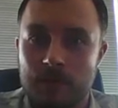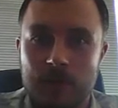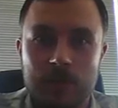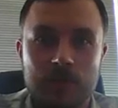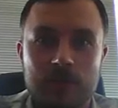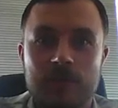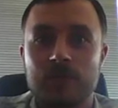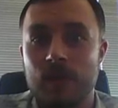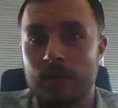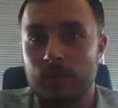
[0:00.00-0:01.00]
make sure to
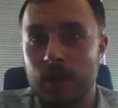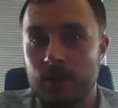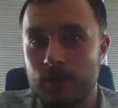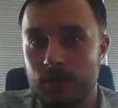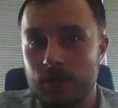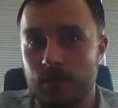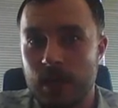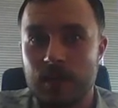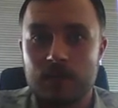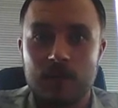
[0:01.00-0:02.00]
subscribe to my YouTube
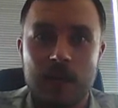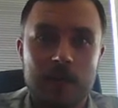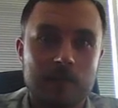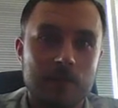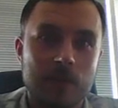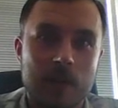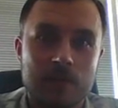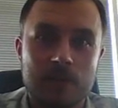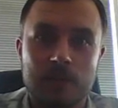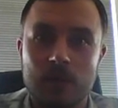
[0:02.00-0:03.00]
channel, like, put
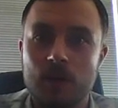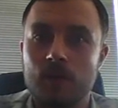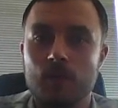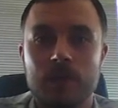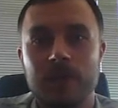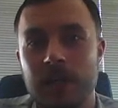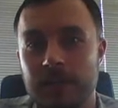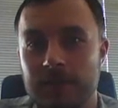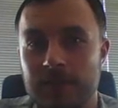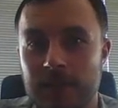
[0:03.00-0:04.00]
comments below on what you'd like
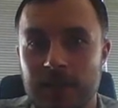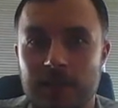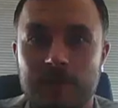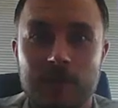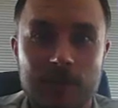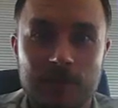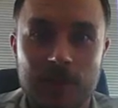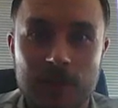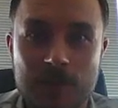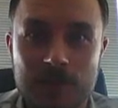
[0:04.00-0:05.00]
to see in future
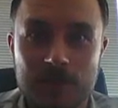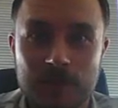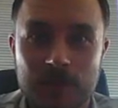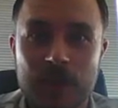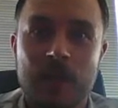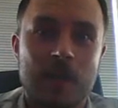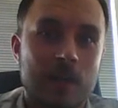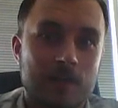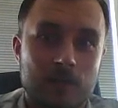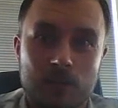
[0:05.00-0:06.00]
videos.
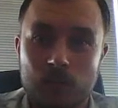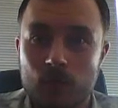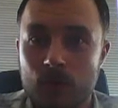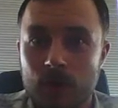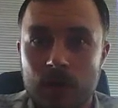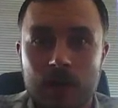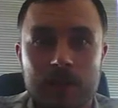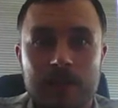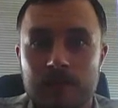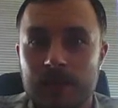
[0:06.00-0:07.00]
For more uh,
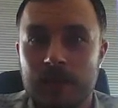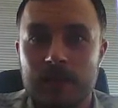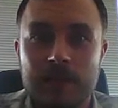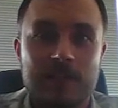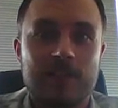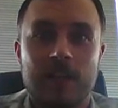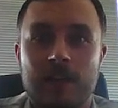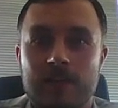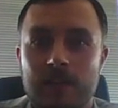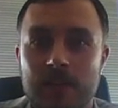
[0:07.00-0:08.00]
tips like this, check
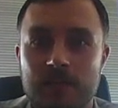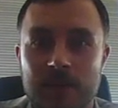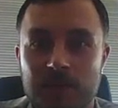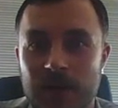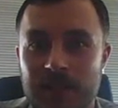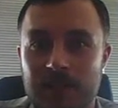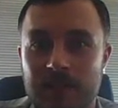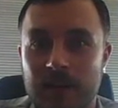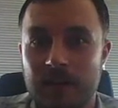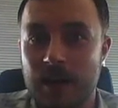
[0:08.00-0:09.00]
out
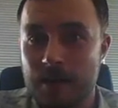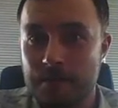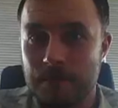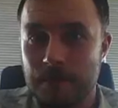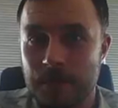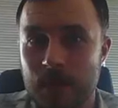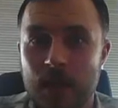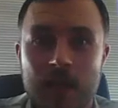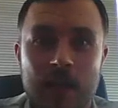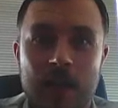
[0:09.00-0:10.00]
cmsbestpractices.com,
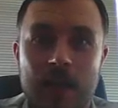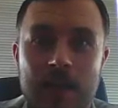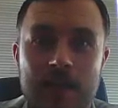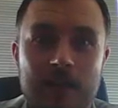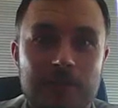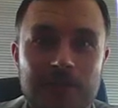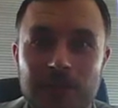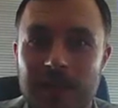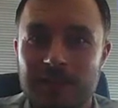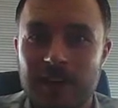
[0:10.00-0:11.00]
and I will see
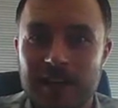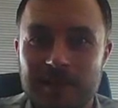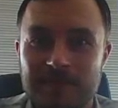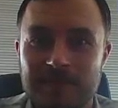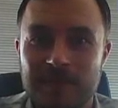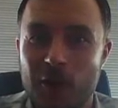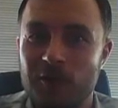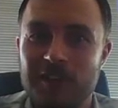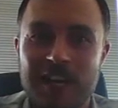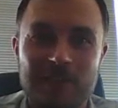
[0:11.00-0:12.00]
you next Friday.
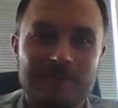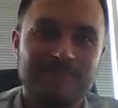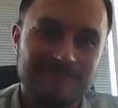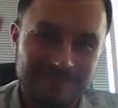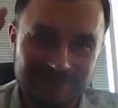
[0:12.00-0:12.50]
Over and out.